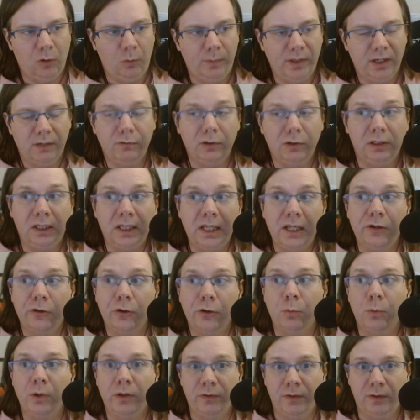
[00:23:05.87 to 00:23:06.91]
bit of a leader
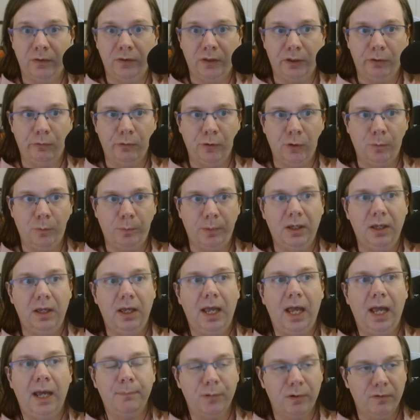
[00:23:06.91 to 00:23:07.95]
within the group
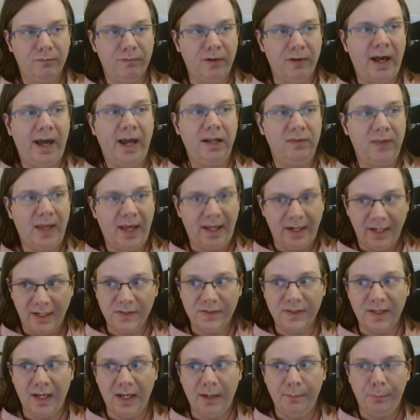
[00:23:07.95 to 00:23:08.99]
and provide that
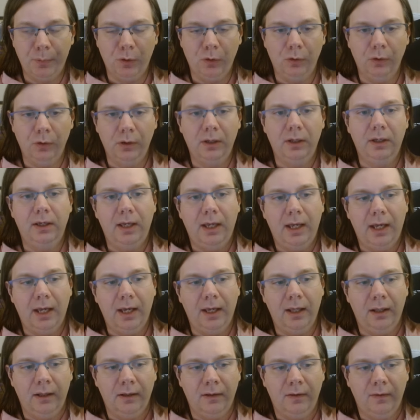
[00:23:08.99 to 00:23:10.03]
example.
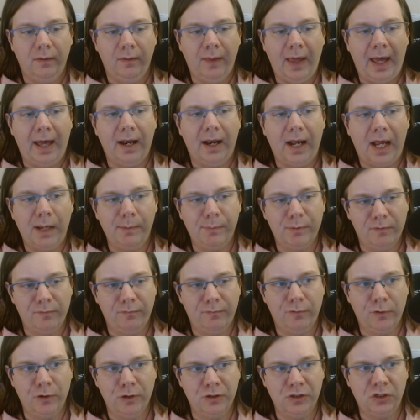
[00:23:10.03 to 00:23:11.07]
And that I
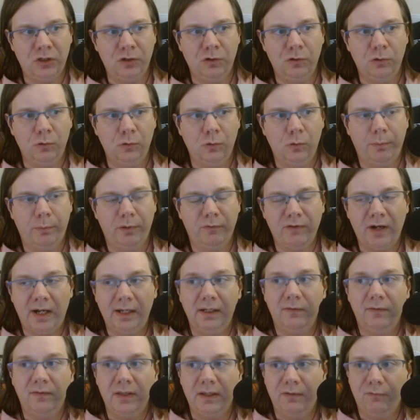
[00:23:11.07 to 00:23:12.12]
prefer to
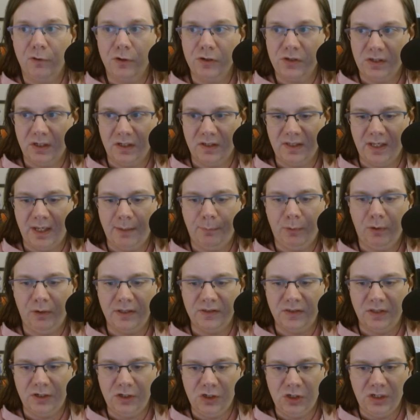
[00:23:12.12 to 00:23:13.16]
providing the first example as
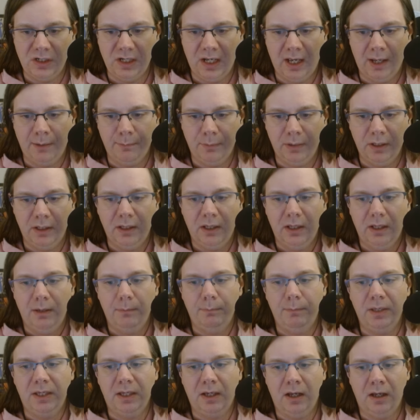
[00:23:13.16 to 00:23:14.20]
a GM,
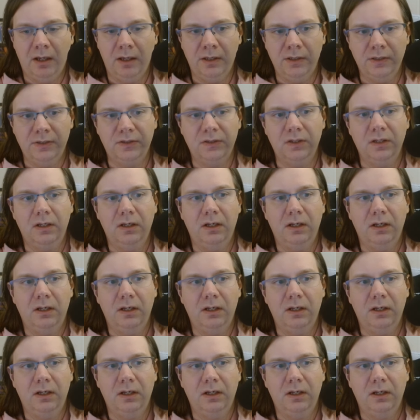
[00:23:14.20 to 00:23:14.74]
because